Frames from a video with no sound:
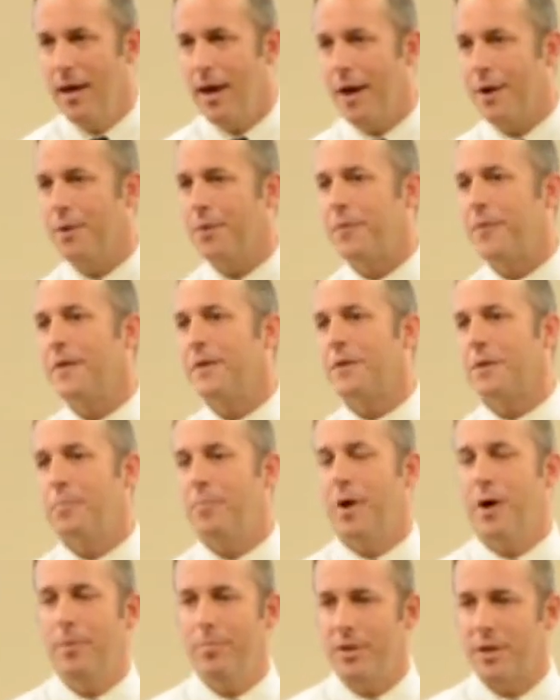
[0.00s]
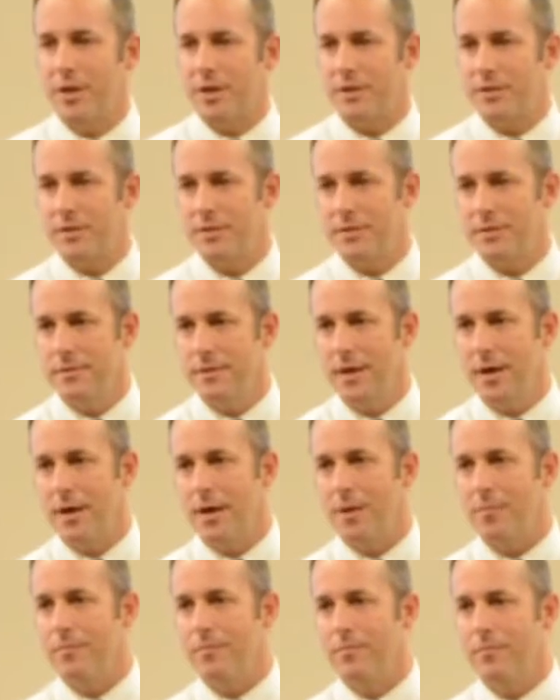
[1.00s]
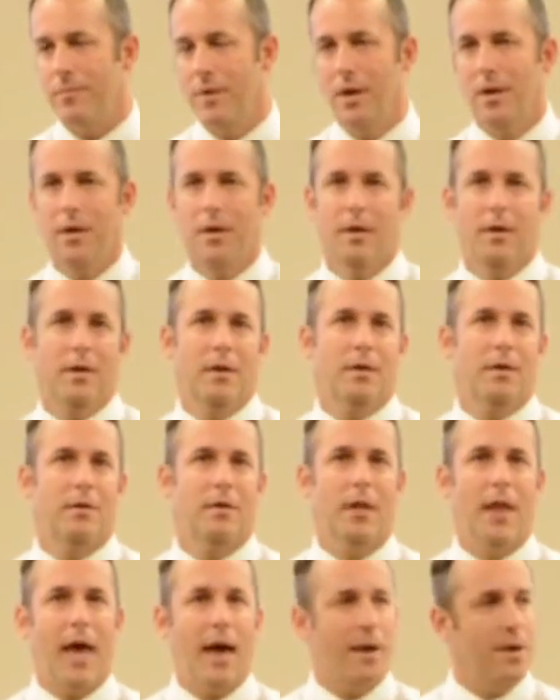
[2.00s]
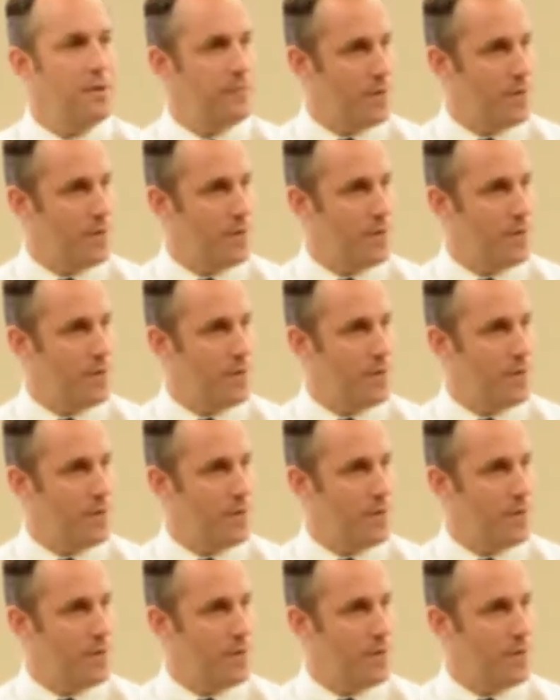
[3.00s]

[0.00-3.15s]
I don't think the public's lack